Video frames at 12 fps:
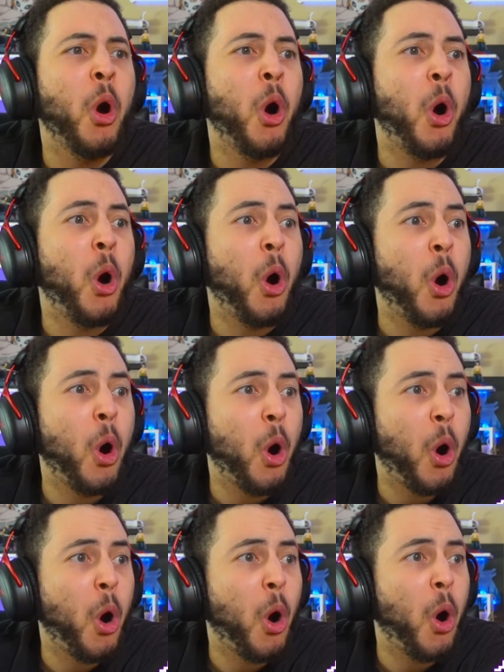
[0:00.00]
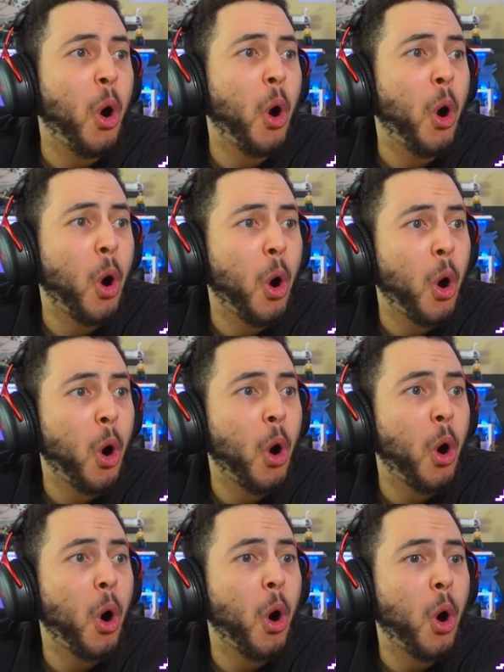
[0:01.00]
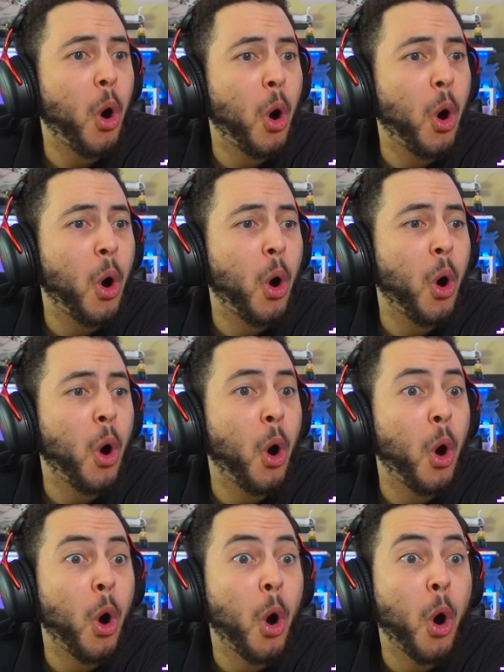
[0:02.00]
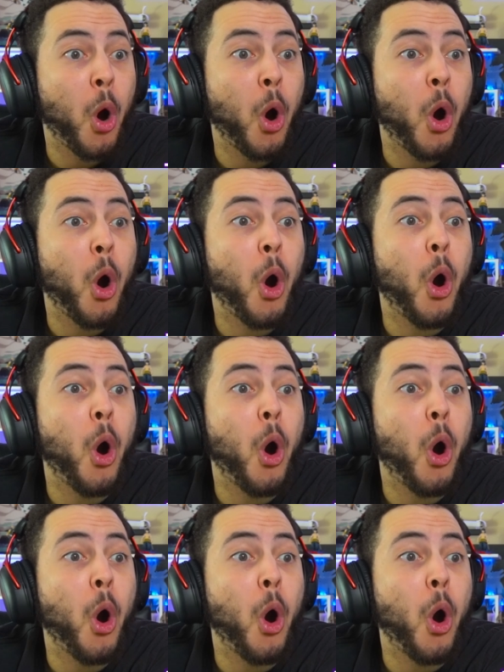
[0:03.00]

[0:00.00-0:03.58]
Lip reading: Nothing is said.